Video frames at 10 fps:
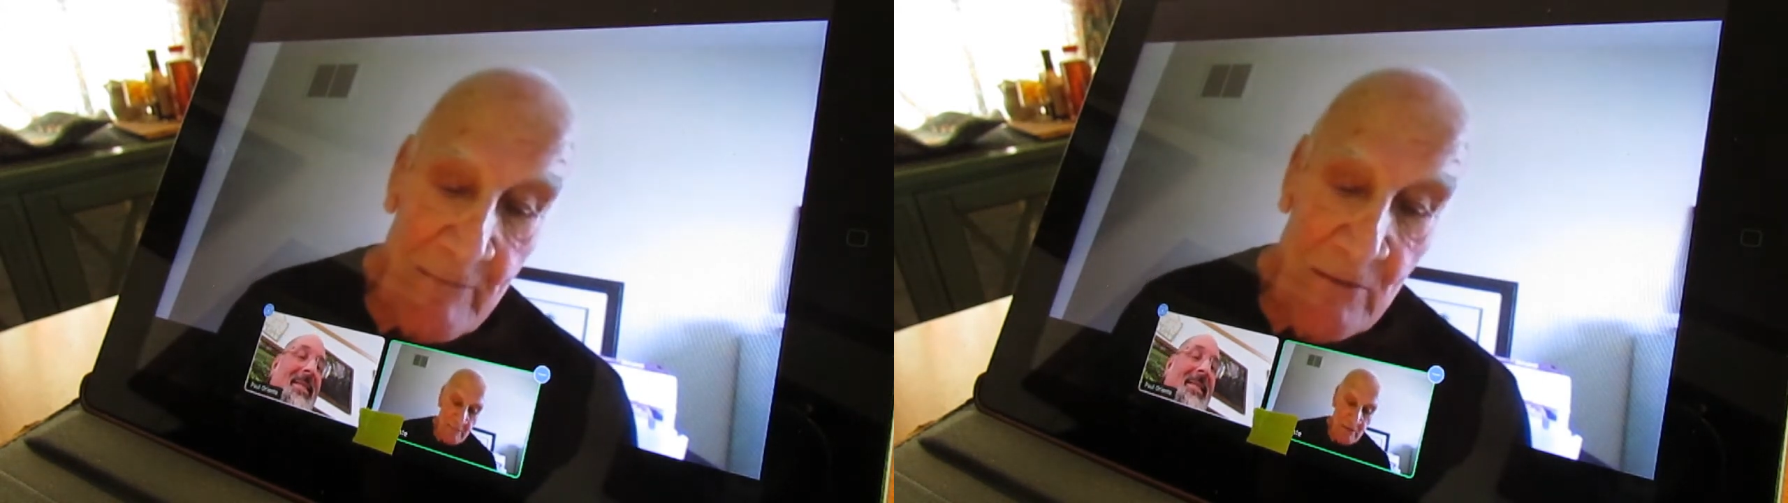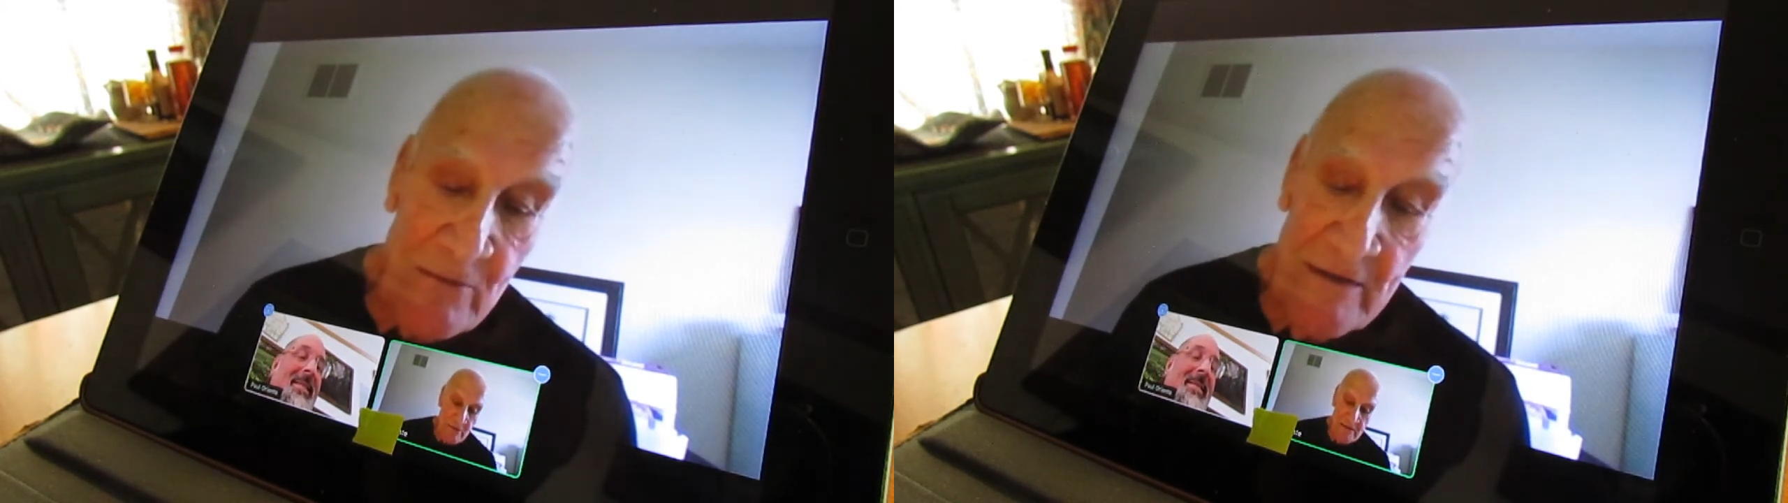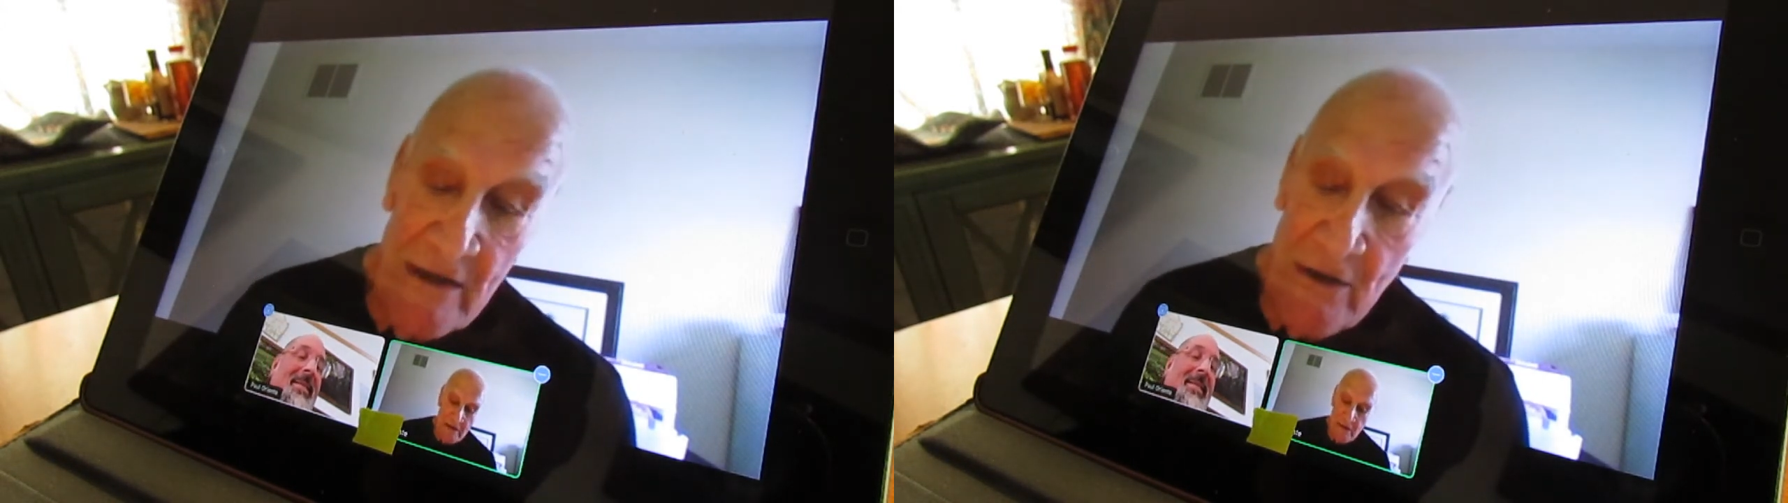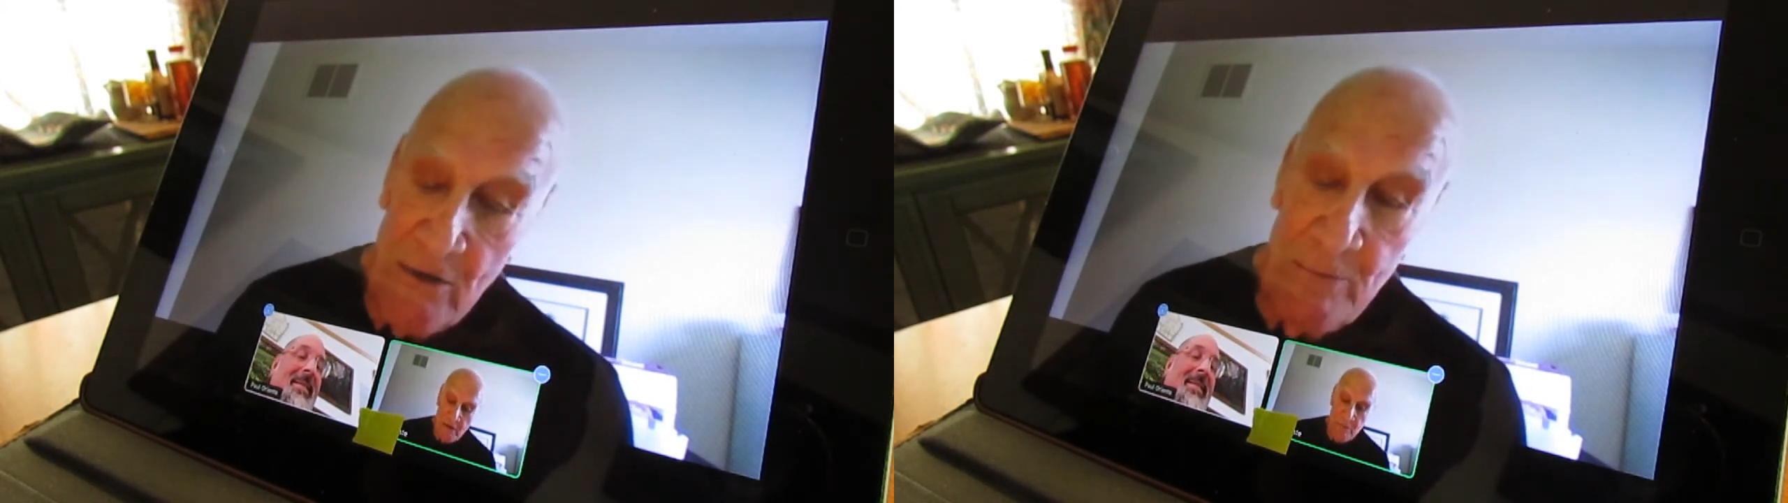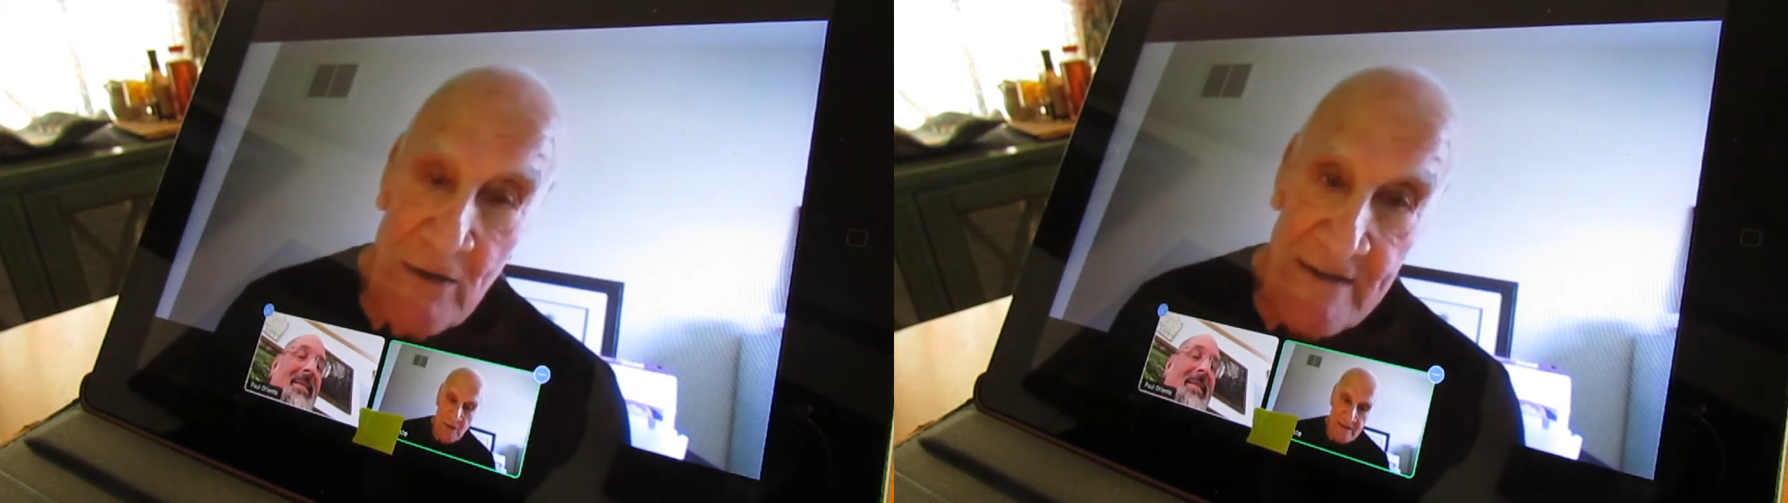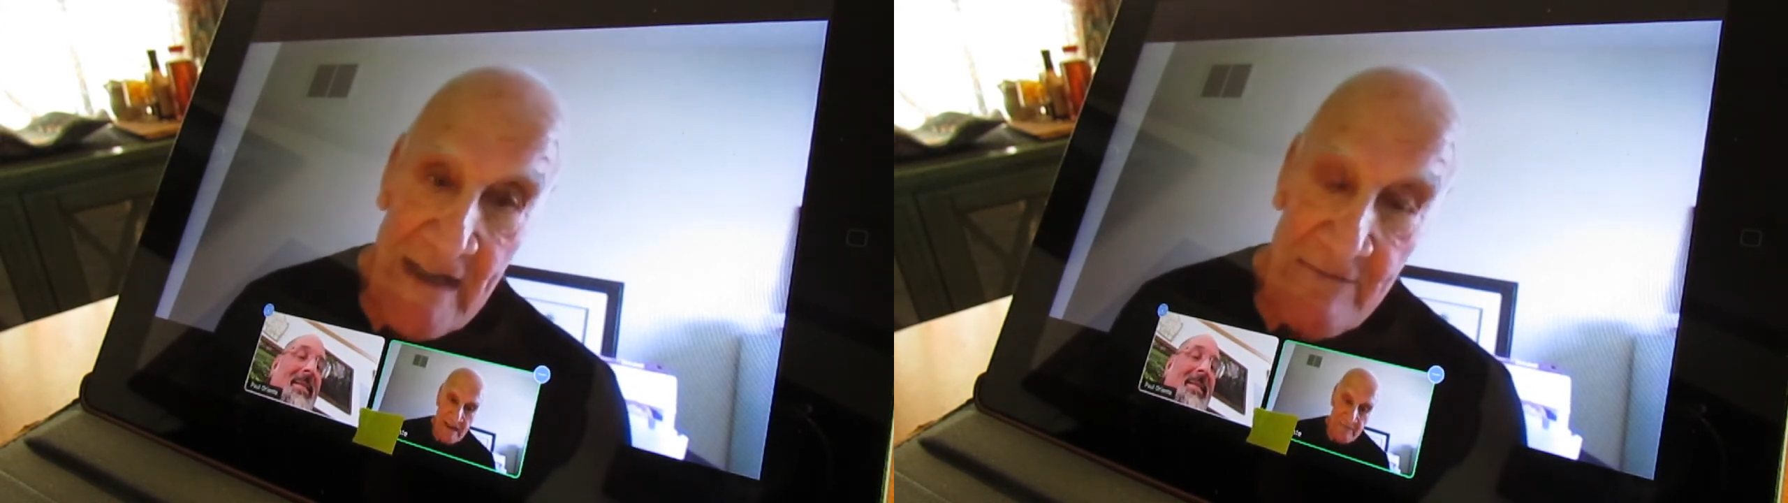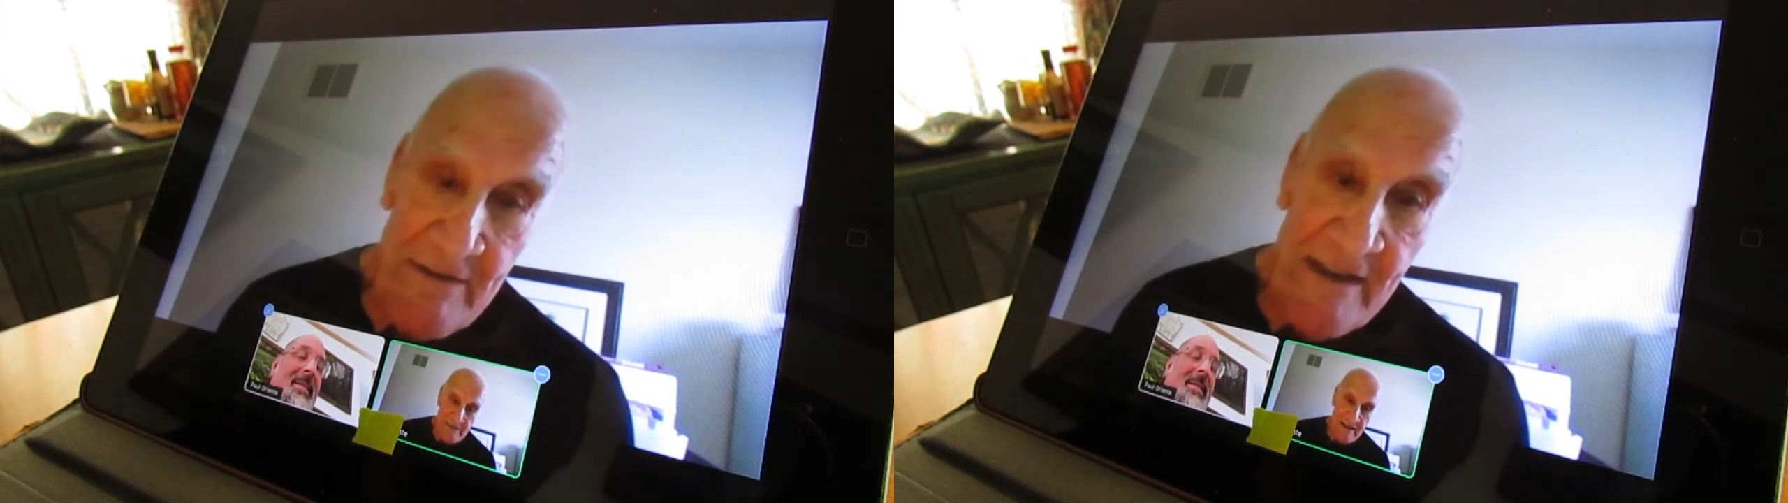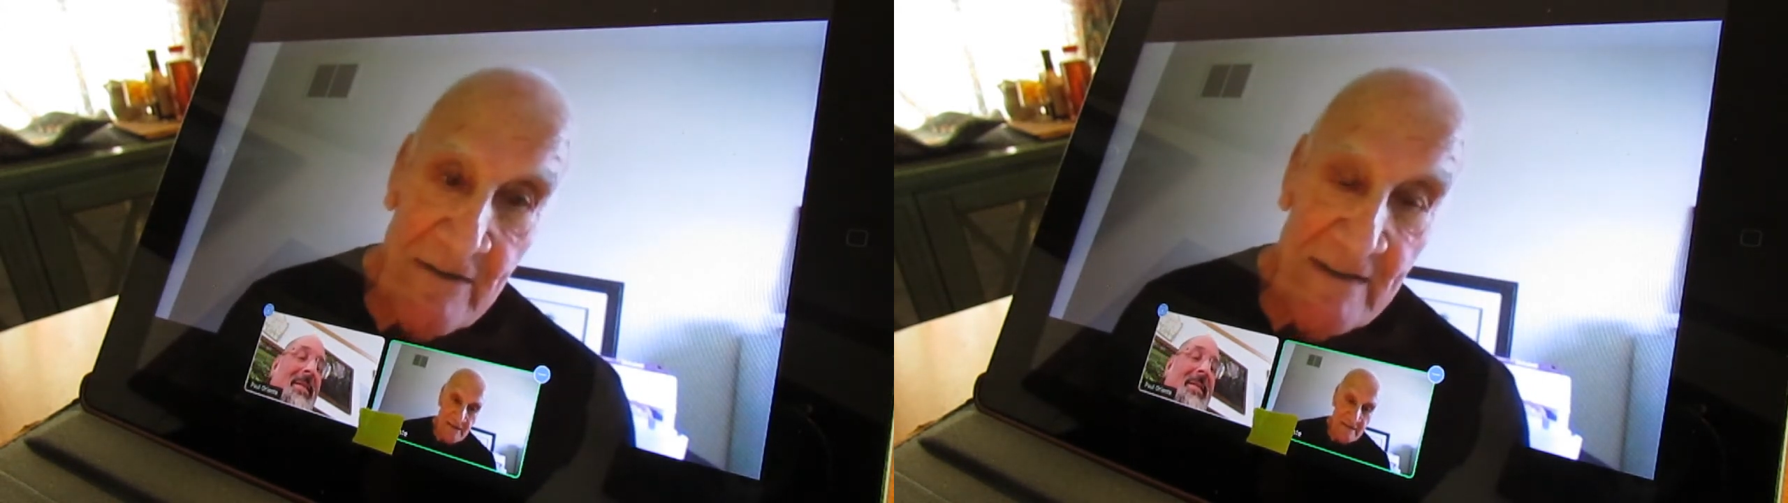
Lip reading: up who bought that video.